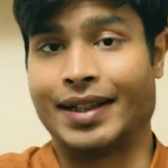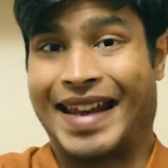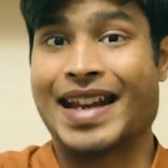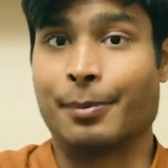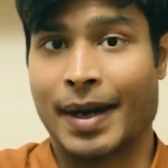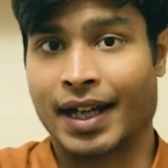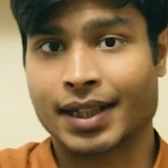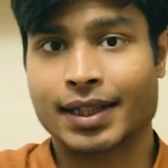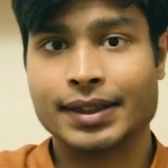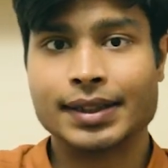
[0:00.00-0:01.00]
in
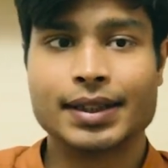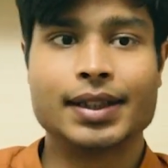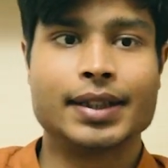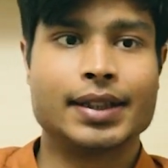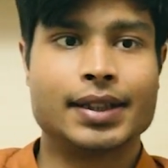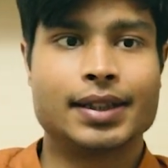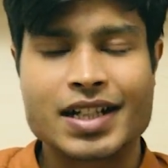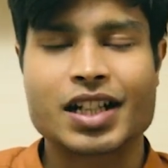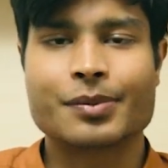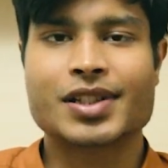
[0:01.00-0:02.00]
America.
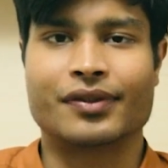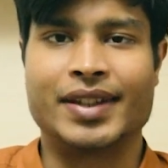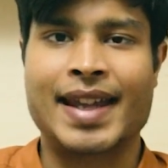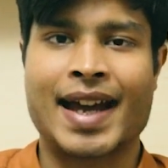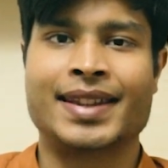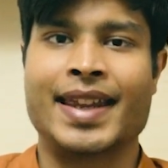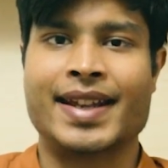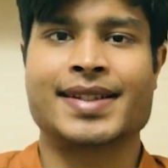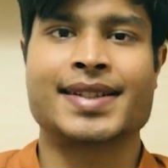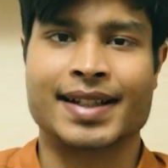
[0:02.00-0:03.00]
In terms of that,
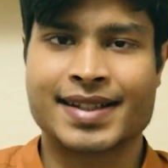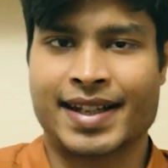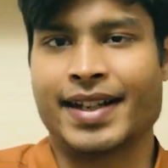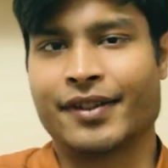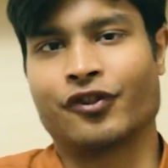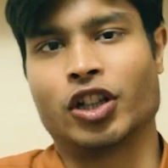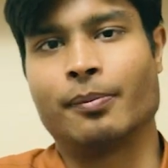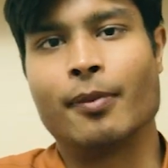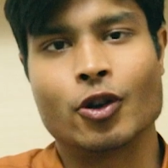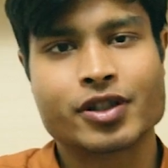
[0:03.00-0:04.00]
they succeeded for the
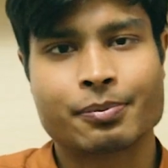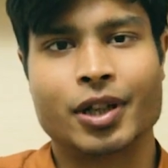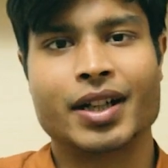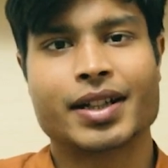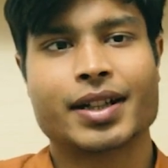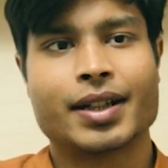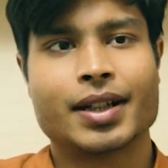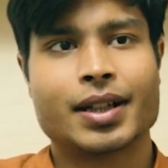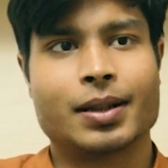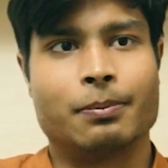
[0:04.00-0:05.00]
most part,
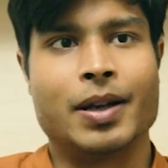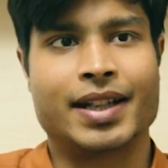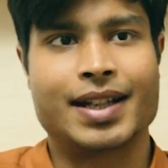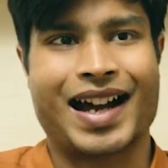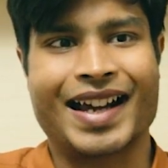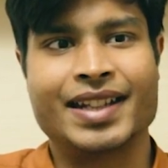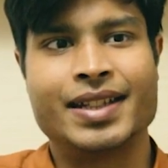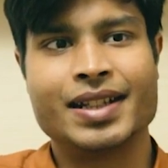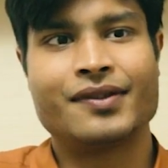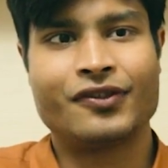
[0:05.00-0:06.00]
but I
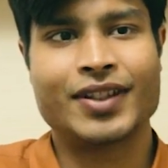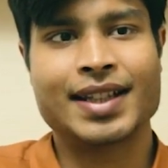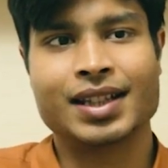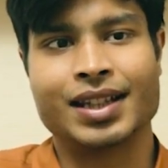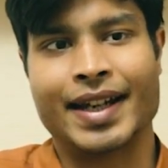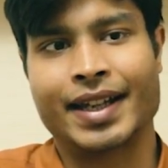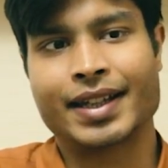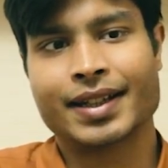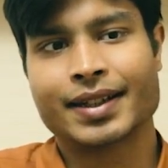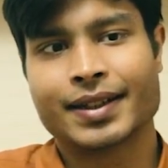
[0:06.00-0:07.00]
did feel
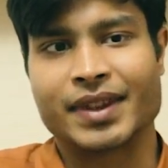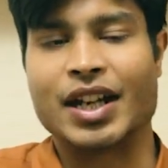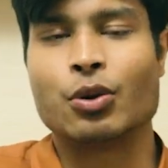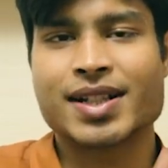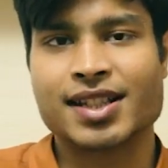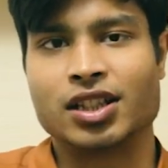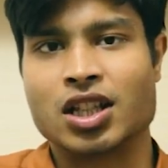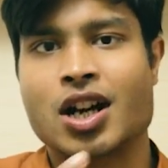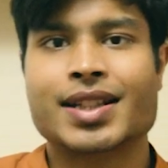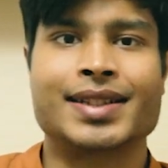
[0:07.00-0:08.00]
like there was a
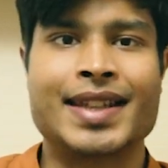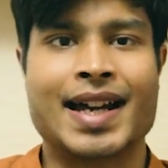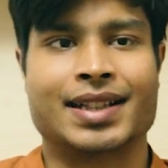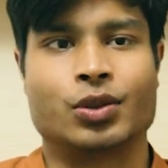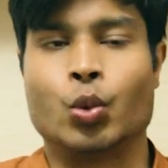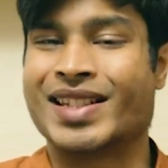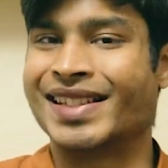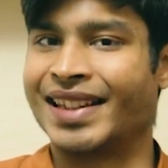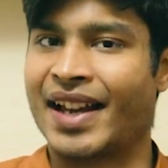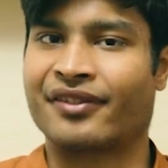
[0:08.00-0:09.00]
lot that was
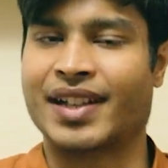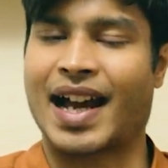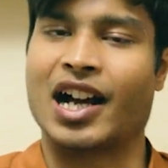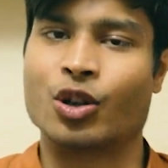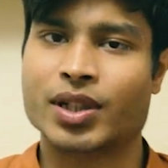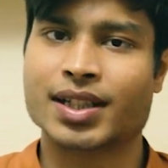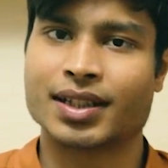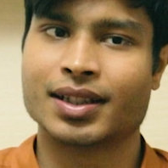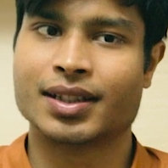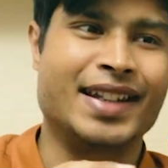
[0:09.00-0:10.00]
left out.
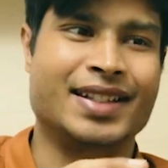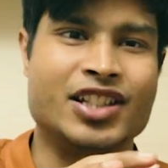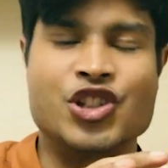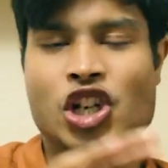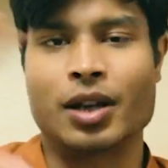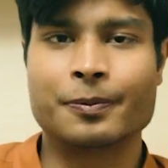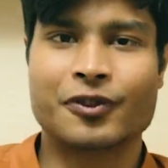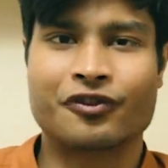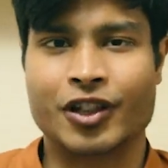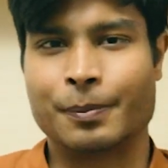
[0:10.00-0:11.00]
It jumped
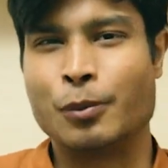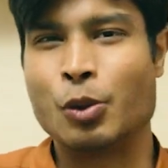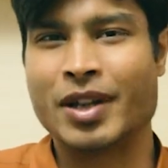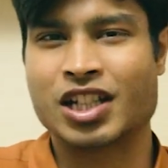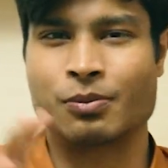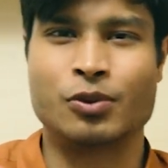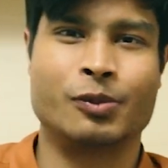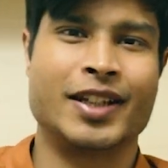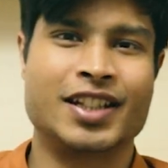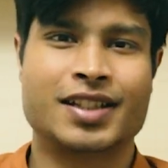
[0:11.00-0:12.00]
from moment to
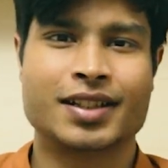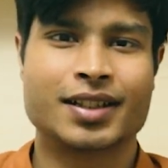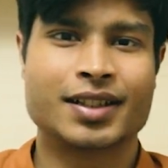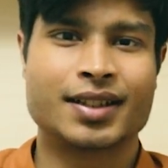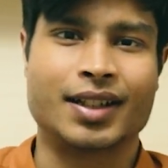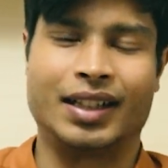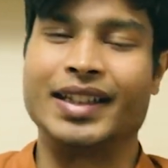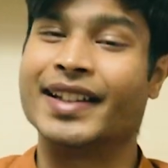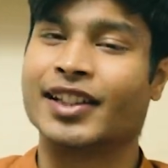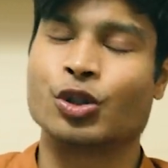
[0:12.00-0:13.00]
moment a
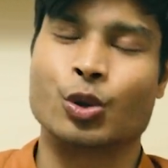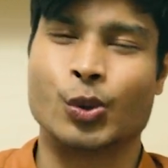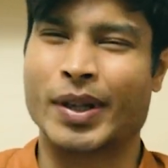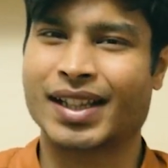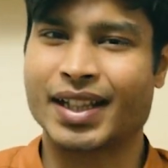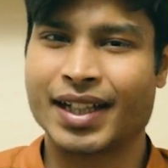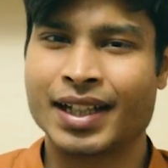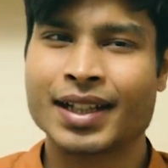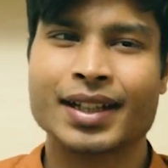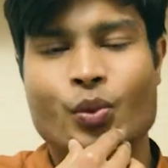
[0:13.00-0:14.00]
little too
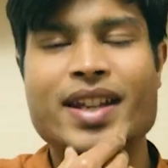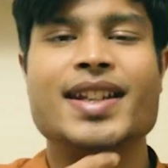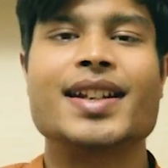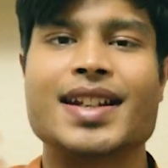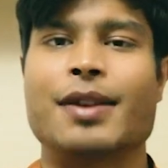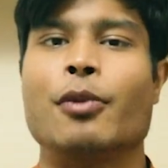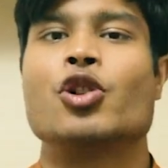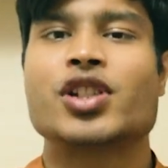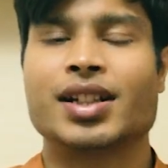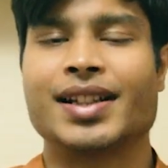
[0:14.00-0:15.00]
quickly. We didn't
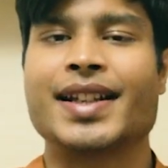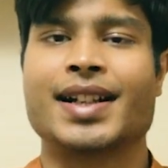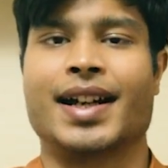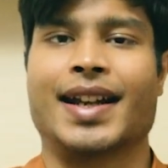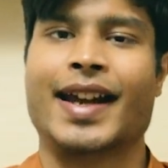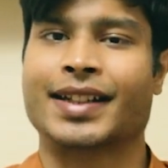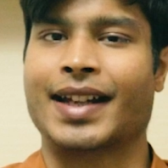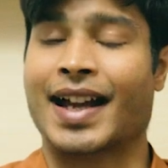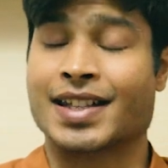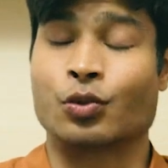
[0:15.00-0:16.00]
emotionally connect
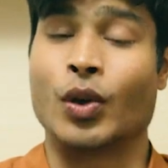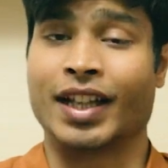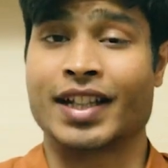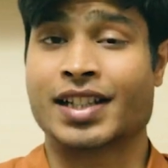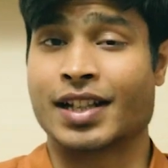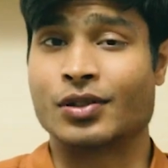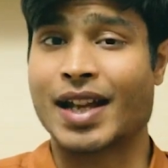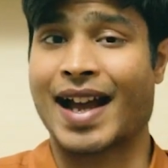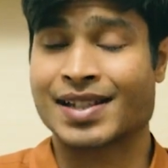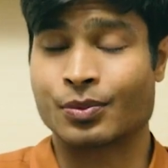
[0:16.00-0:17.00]
as well
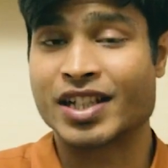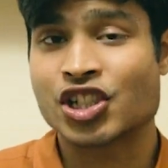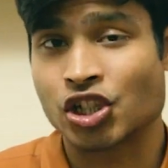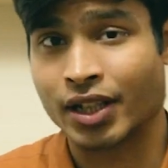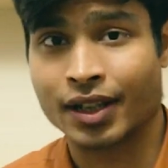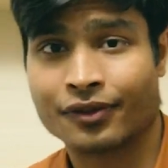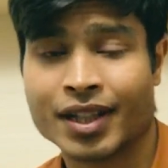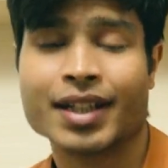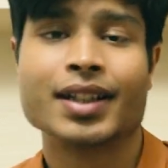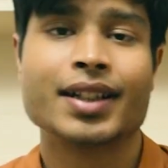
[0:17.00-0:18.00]
as we should have
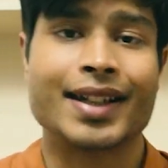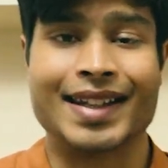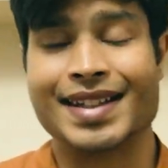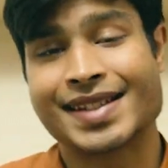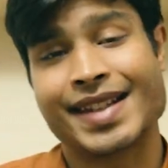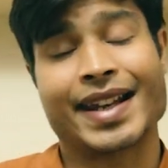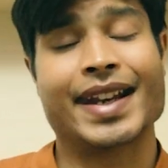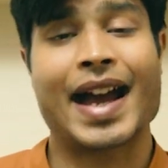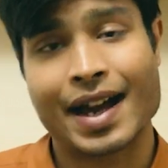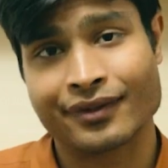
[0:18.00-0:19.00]
in the second
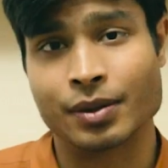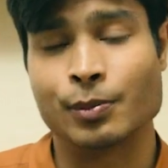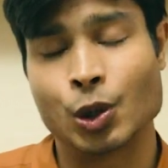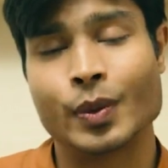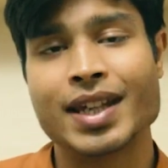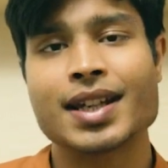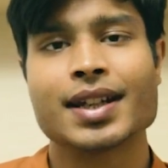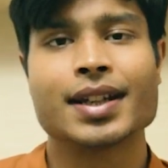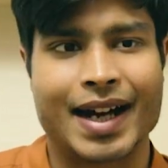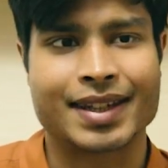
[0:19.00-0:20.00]
half of the movie.
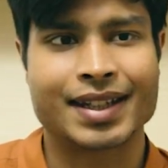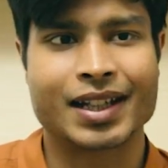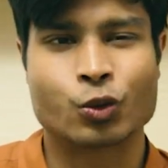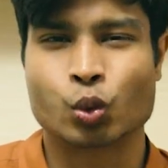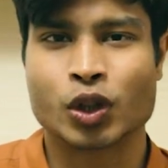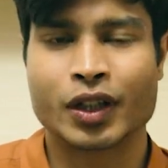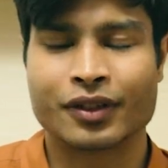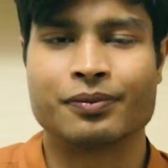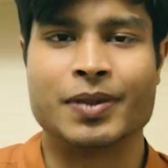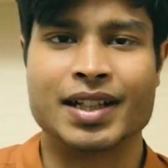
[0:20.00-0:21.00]
I think it could
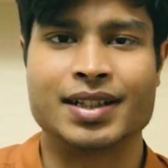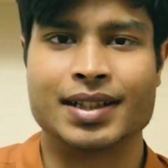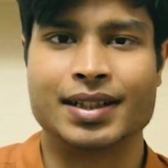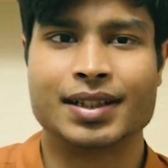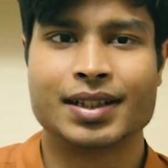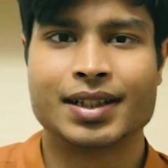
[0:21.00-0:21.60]
have been